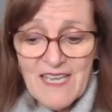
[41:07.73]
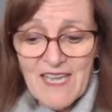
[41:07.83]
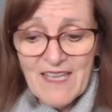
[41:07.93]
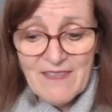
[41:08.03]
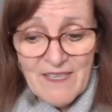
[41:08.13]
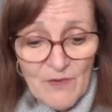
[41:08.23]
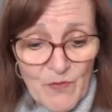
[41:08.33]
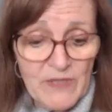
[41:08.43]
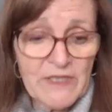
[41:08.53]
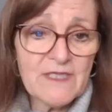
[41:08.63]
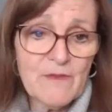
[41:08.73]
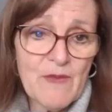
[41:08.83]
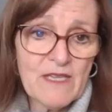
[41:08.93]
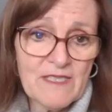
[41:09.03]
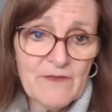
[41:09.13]
And that are willing to
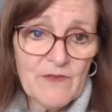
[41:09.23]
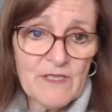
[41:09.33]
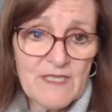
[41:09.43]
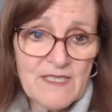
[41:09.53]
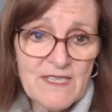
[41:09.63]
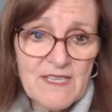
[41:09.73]
make a difference.